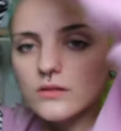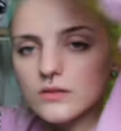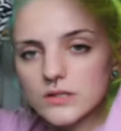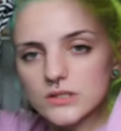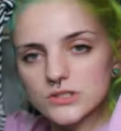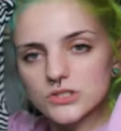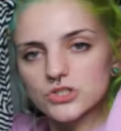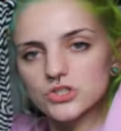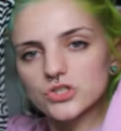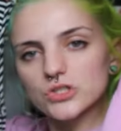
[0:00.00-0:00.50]

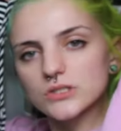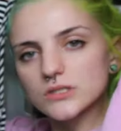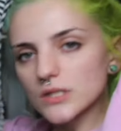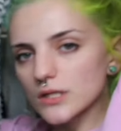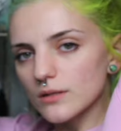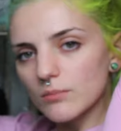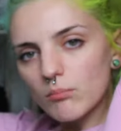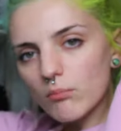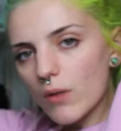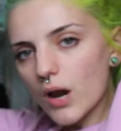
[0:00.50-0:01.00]
This is just
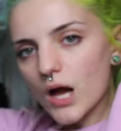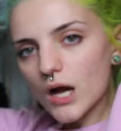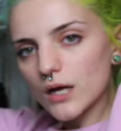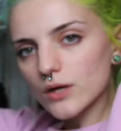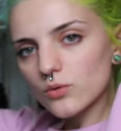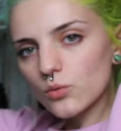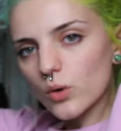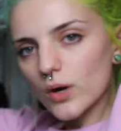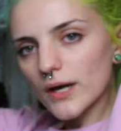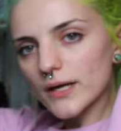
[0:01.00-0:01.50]
a black
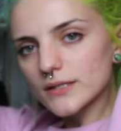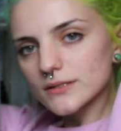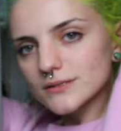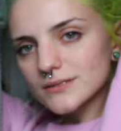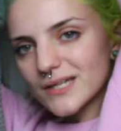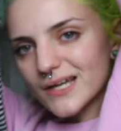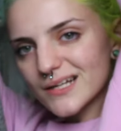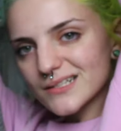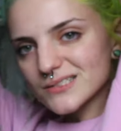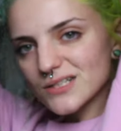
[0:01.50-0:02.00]
and white
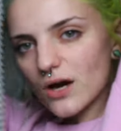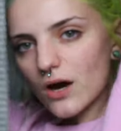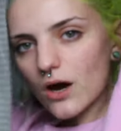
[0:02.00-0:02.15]
tank